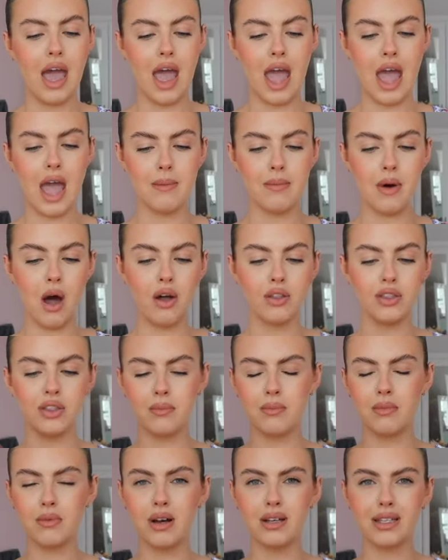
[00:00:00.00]
on
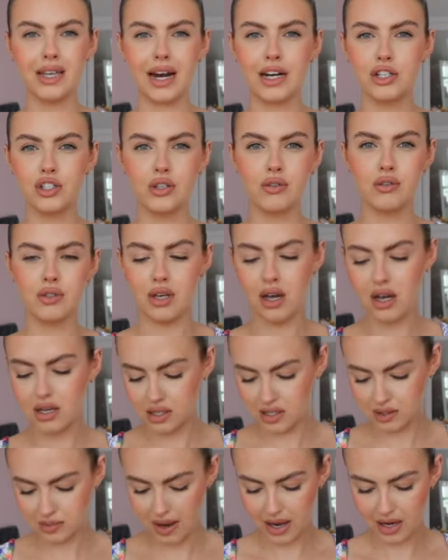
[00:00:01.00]
them. They are true
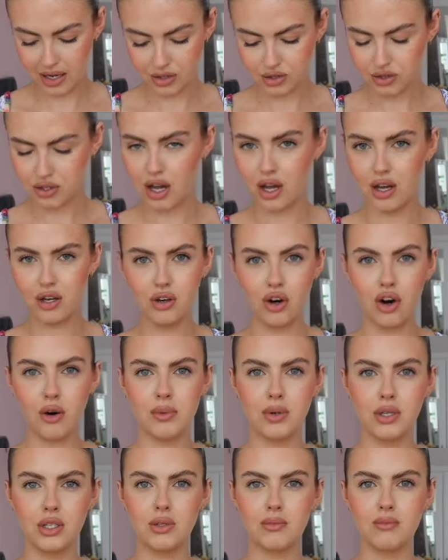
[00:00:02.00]
size as well. I just got a
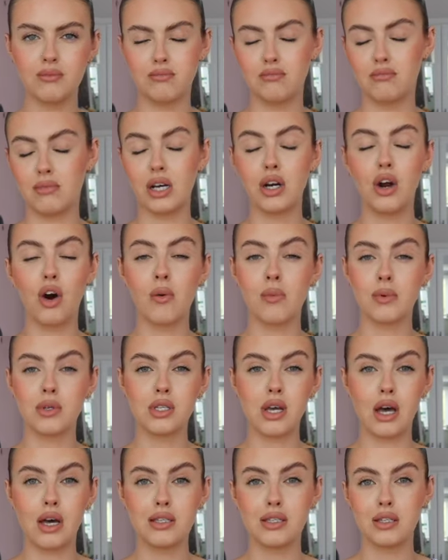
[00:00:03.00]
normal, my normal
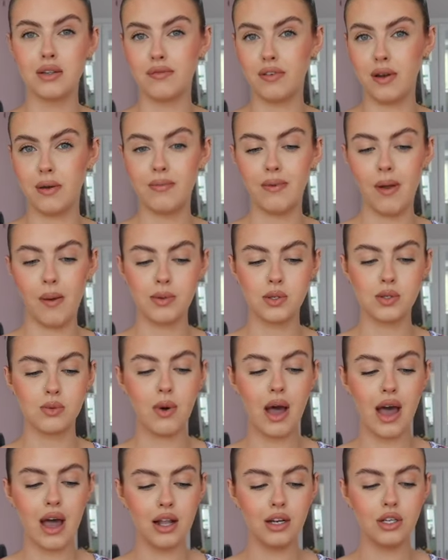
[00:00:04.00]
size in the flip-flop as
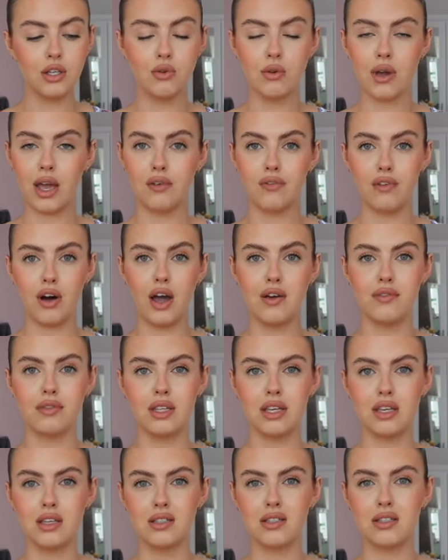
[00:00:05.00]
well, UK 5 in
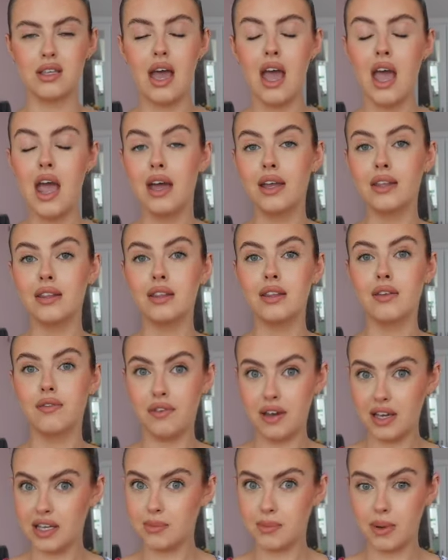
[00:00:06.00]
these. The
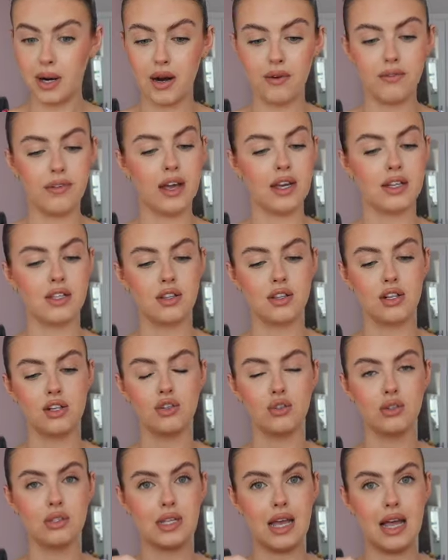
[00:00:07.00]
fit is perfect, they're
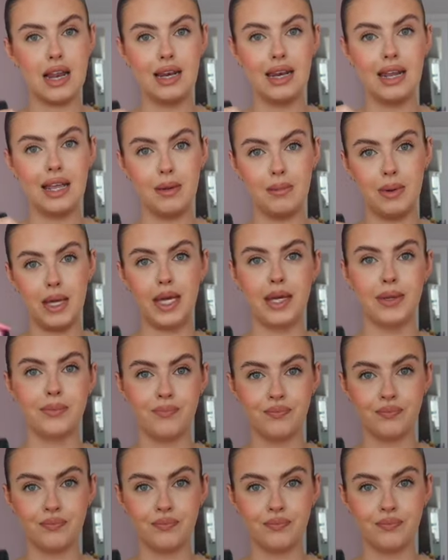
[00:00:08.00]
just a little bit